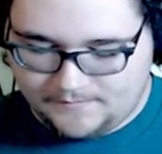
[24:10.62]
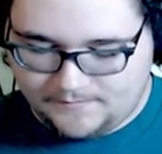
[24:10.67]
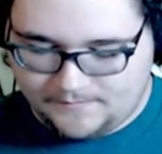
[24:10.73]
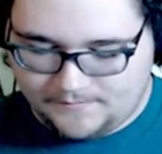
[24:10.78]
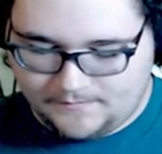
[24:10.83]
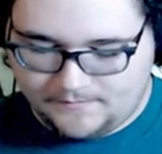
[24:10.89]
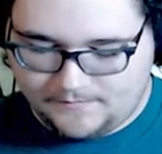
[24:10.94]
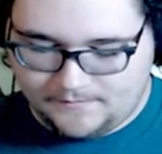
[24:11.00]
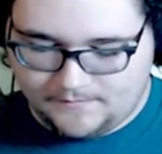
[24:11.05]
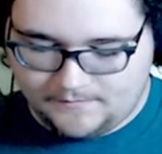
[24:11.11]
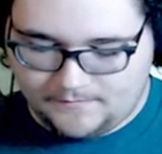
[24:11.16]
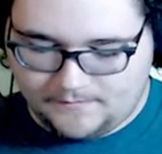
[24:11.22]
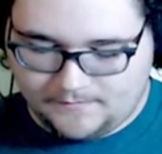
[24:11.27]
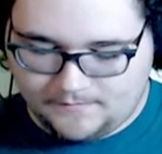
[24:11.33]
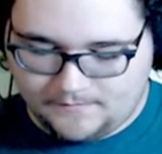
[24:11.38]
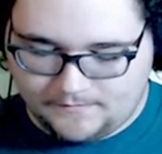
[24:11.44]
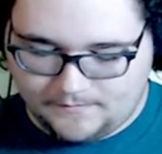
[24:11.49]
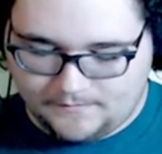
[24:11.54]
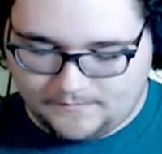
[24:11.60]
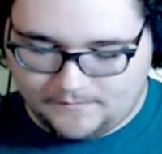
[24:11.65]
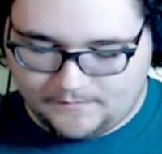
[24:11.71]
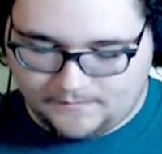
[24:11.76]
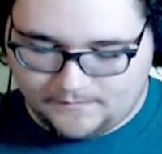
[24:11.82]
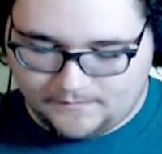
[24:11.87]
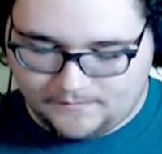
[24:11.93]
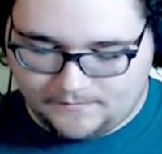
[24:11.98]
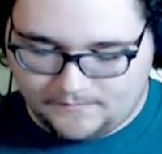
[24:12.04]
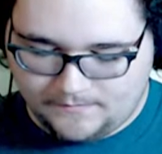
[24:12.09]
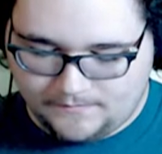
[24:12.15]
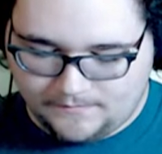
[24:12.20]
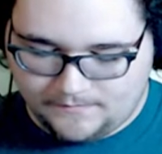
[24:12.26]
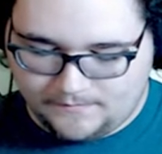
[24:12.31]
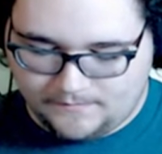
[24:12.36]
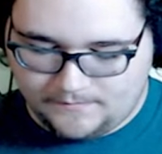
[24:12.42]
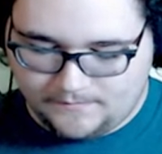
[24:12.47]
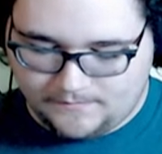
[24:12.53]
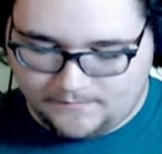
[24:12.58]

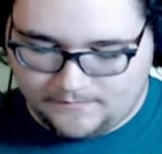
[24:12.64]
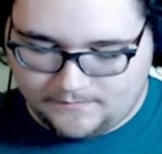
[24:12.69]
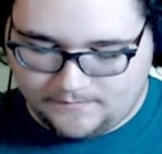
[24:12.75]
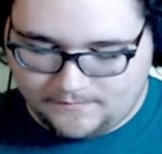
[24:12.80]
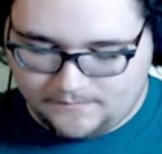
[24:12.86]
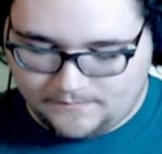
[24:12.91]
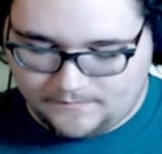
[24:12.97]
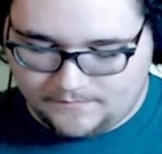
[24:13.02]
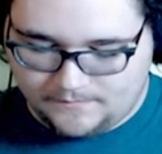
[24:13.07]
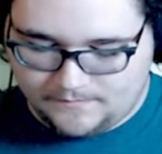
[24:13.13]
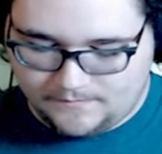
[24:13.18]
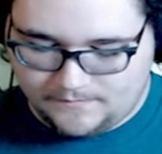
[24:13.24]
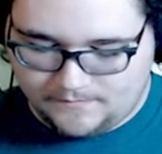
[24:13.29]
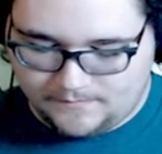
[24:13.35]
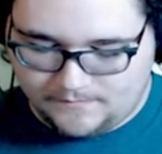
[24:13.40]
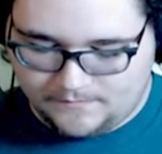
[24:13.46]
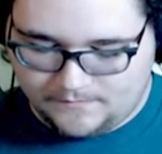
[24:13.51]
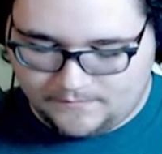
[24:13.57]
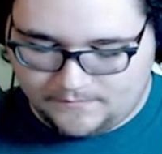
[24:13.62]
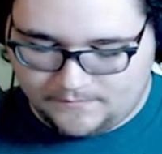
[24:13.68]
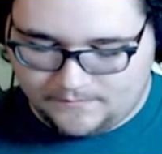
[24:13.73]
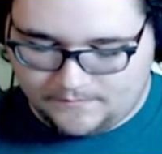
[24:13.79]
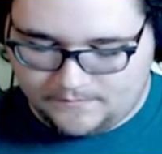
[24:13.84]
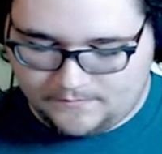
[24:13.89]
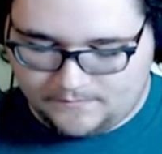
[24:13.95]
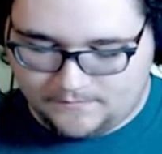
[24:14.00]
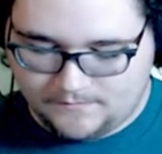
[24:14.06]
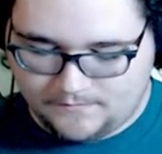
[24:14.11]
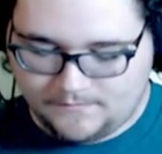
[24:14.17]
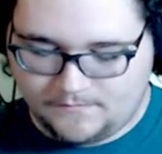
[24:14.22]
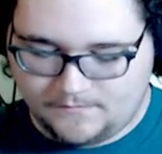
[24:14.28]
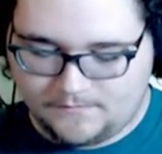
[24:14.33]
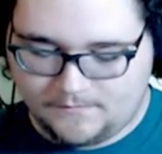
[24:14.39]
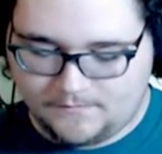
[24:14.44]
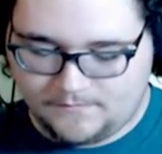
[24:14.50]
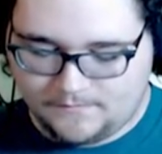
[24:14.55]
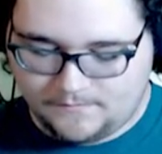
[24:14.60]

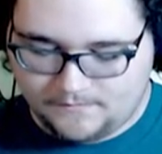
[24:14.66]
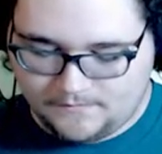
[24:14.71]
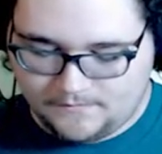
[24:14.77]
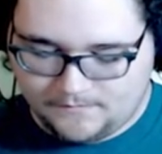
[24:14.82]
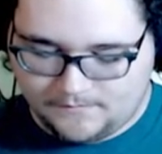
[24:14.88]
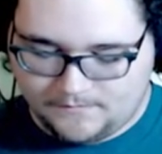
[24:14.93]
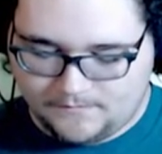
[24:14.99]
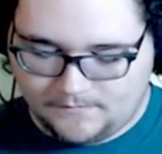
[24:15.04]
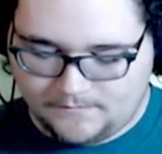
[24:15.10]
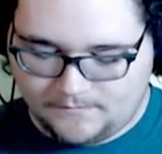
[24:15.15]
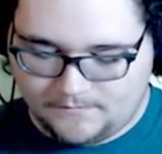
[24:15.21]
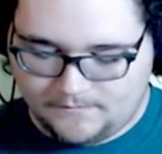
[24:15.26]
(silent)